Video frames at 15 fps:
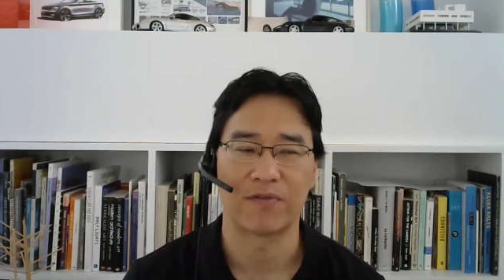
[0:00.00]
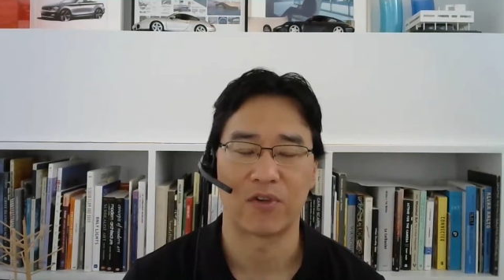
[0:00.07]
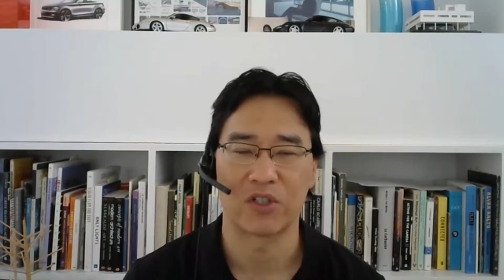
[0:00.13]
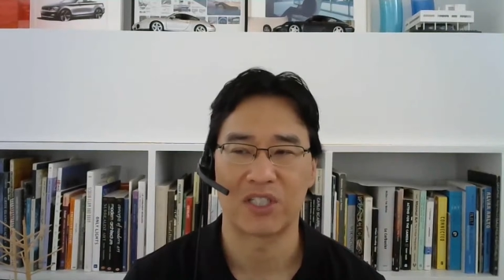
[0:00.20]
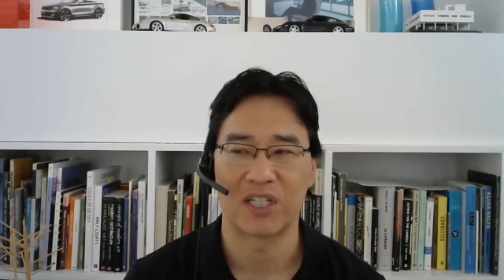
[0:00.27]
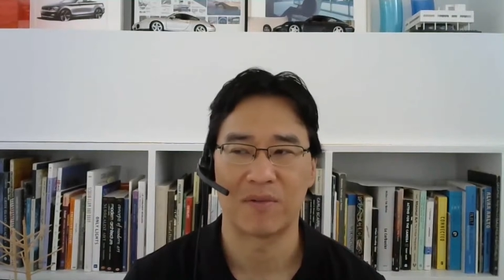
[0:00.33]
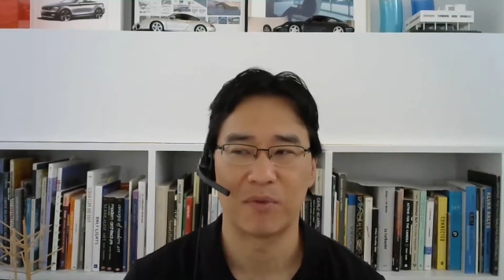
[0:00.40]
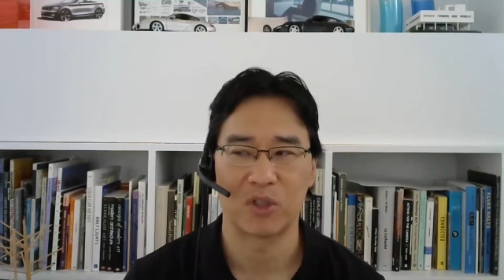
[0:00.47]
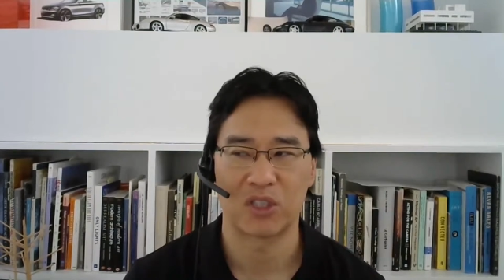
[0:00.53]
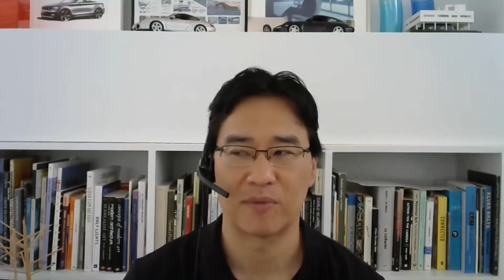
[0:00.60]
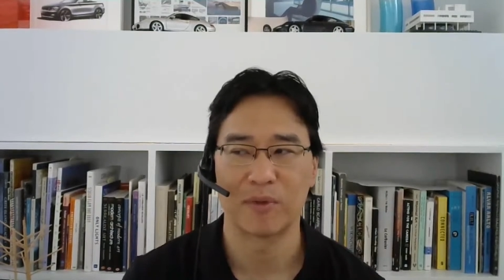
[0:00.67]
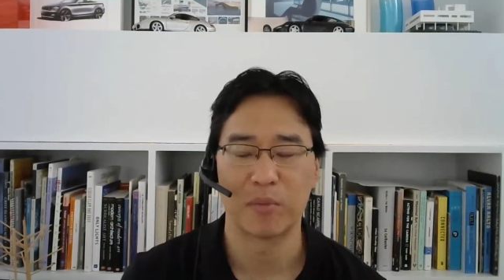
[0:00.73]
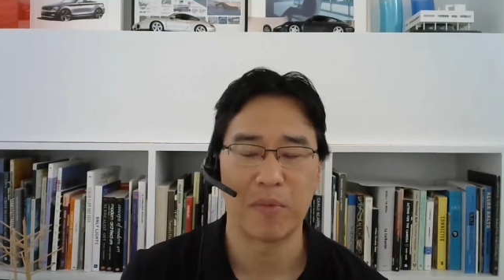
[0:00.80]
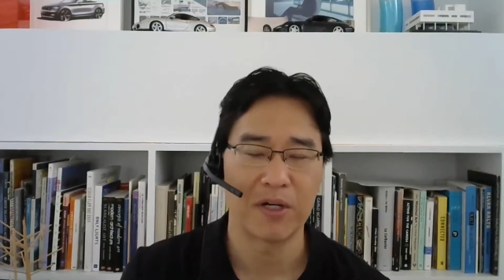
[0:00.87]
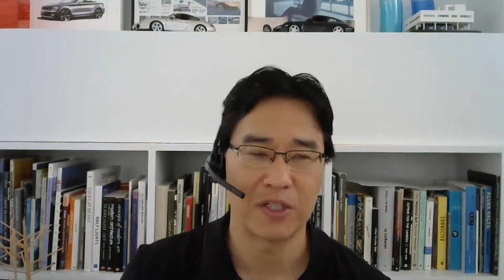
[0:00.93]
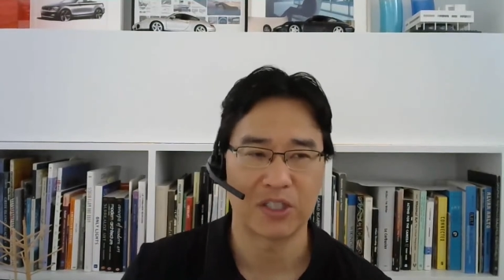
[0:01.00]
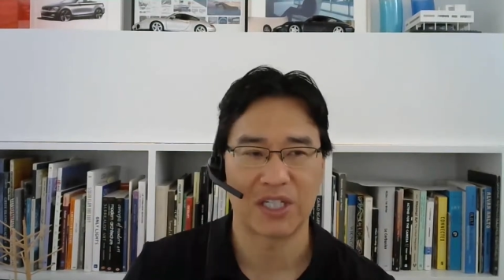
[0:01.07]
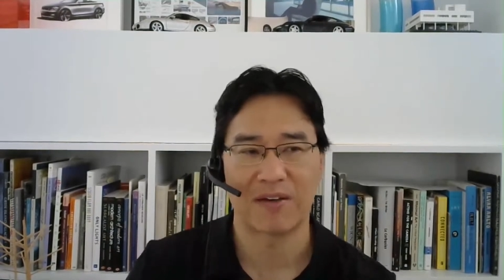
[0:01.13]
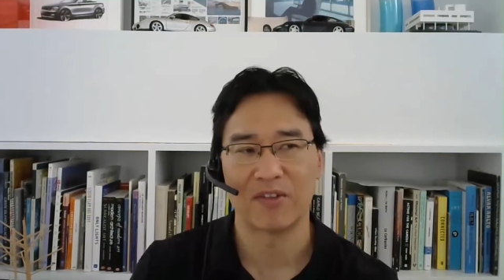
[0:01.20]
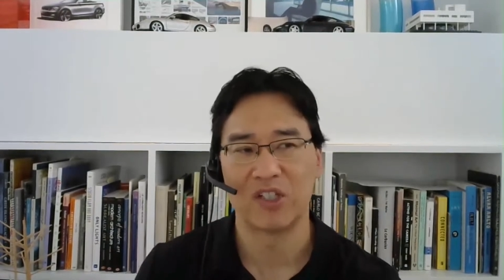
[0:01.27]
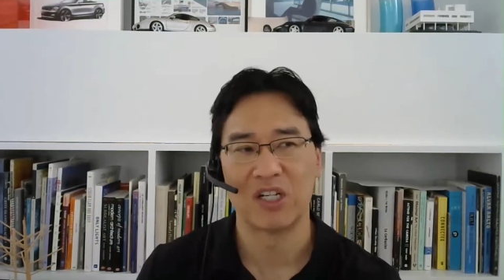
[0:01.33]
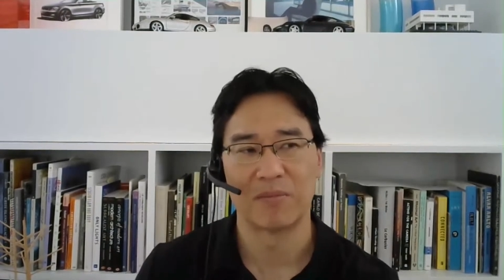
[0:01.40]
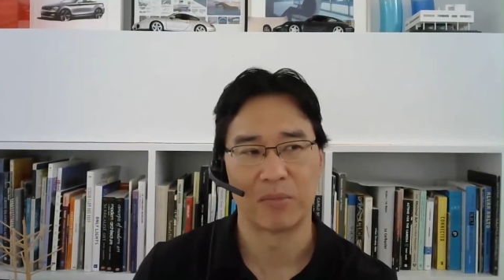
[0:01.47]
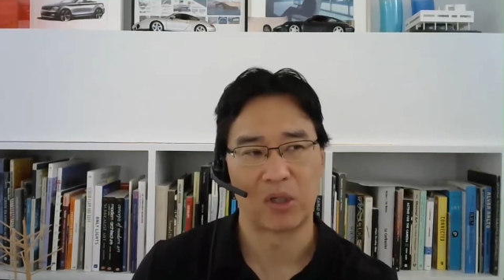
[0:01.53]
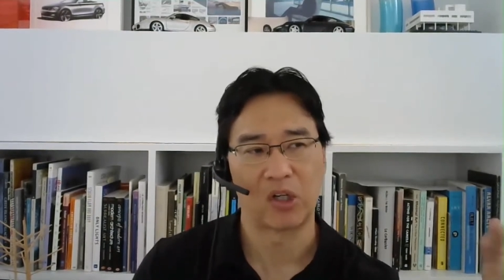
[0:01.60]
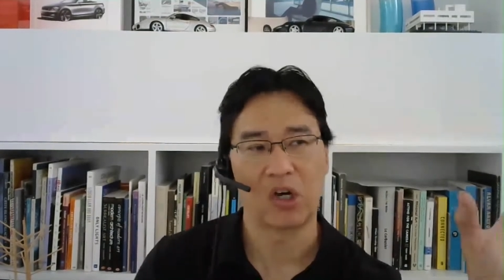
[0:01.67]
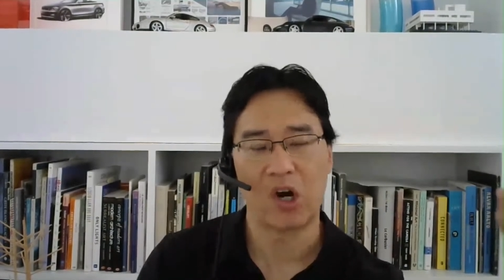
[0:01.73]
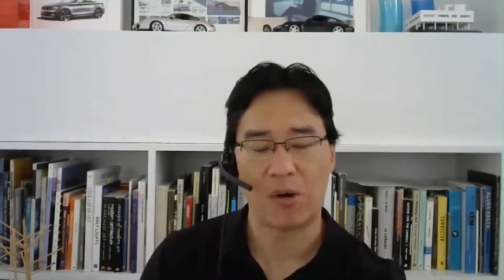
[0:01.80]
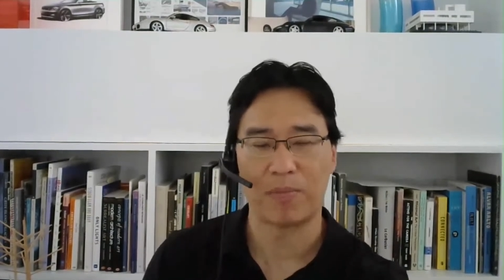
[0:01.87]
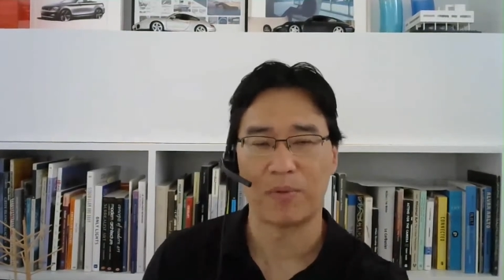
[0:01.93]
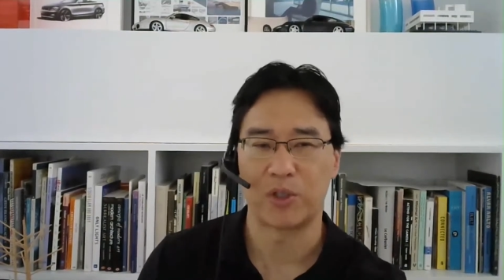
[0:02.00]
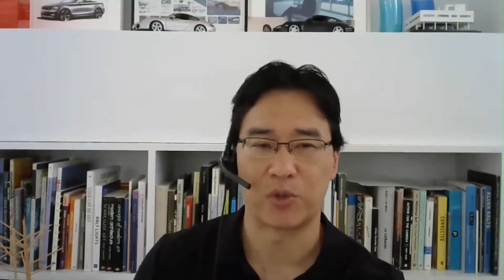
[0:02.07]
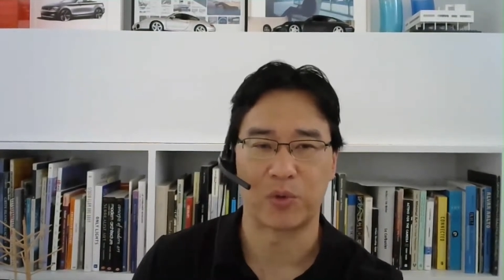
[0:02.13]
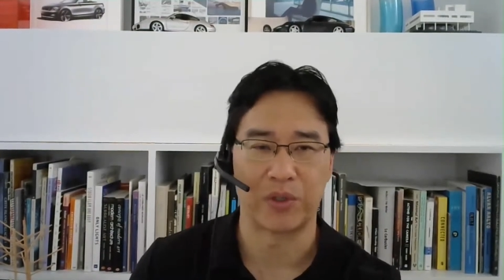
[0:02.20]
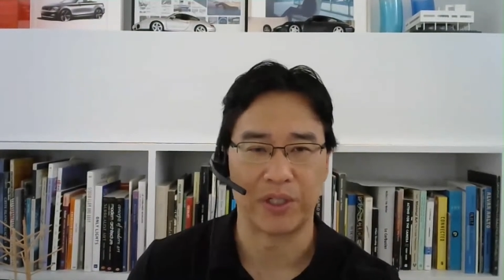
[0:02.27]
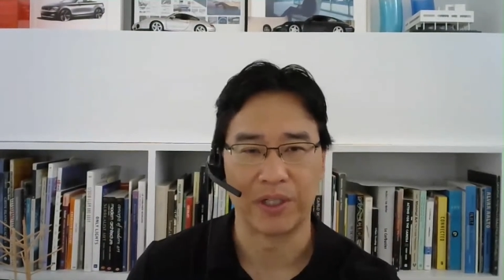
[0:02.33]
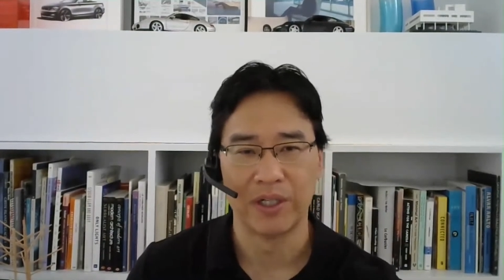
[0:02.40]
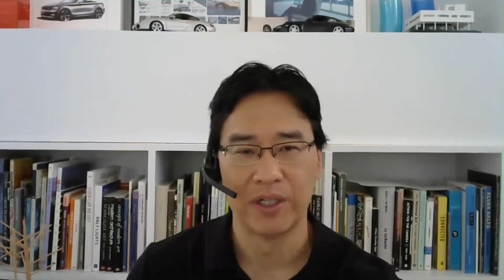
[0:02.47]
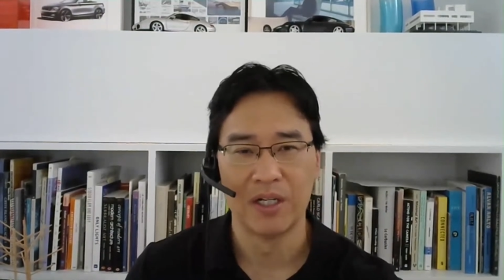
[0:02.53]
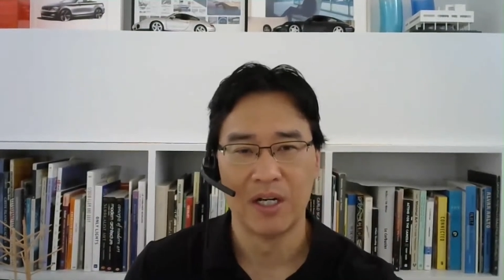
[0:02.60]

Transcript: like, for example, someone might just have a number, carpentry.